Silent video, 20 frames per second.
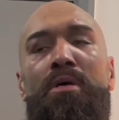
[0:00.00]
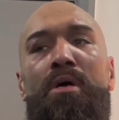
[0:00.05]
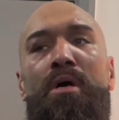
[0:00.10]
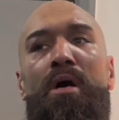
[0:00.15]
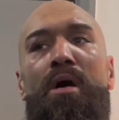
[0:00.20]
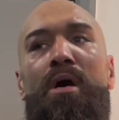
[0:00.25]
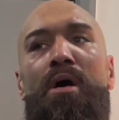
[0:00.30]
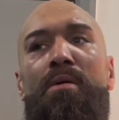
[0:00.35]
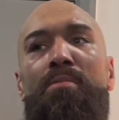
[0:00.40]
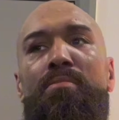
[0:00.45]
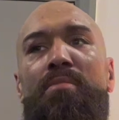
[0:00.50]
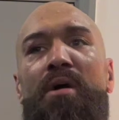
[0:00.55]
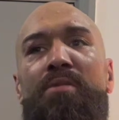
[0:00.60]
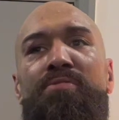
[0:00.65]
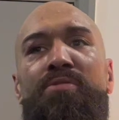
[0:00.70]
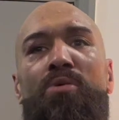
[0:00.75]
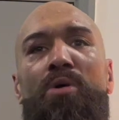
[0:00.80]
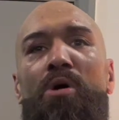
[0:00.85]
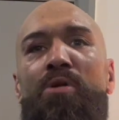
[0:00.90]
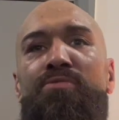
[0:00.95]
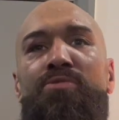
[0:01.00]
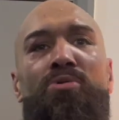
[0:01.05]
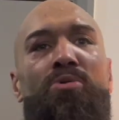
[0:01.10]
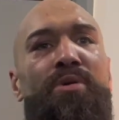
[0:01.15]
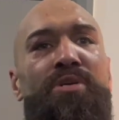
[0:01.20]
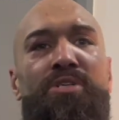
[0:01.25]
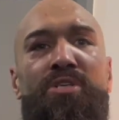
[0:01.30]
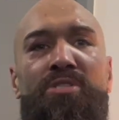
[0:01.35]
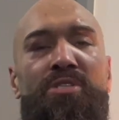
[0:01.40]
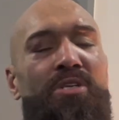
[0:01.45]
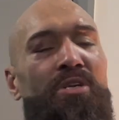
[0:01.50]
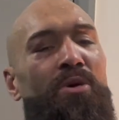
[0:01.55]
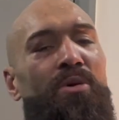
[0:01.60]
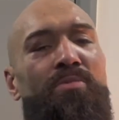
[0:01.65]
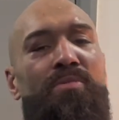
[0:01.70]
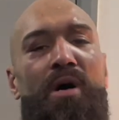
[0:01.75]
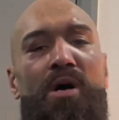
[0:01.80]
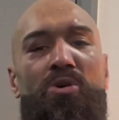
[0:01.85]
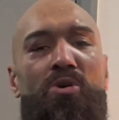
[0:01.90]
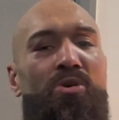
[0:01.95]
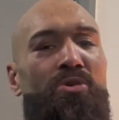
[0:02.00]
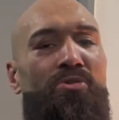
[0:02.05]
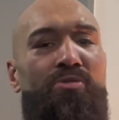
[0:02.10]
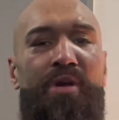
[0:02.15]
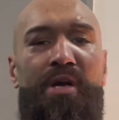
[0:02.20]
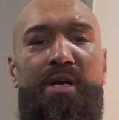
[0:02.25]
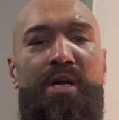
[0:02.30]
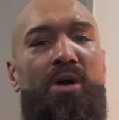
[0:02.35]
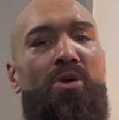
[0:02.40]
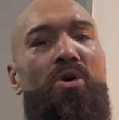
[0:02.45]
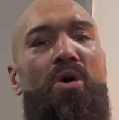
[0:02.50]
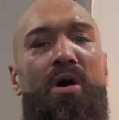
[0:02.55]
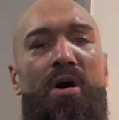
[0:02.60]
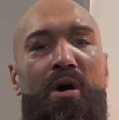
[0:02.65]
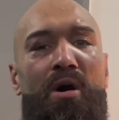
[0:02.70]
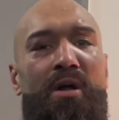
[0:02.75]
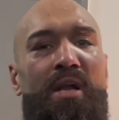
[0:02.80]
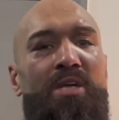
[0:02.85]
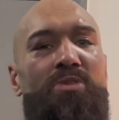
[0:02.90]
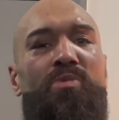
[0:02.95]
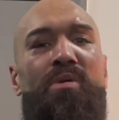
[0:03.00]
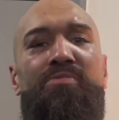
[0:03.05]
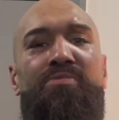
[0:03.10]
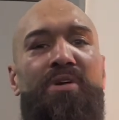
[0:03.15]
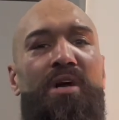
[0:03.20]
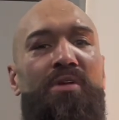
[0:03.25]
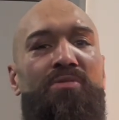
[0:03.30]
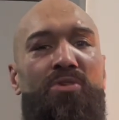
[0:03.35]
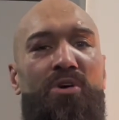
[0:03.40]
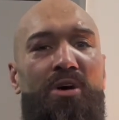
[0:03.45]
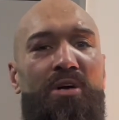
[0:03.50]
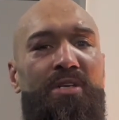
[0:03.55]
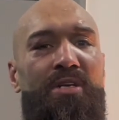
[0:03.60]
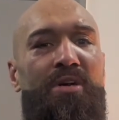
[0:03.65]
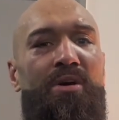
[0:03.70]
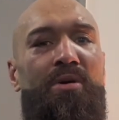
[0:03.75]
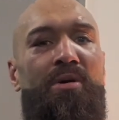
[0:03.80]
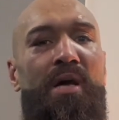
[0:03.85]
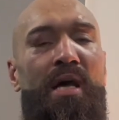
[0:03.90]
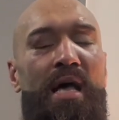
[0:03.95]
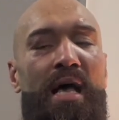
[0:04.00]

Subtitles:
I feel overall it's just, you know, I've got grit, I've got heart. That's one thing I've got, you know.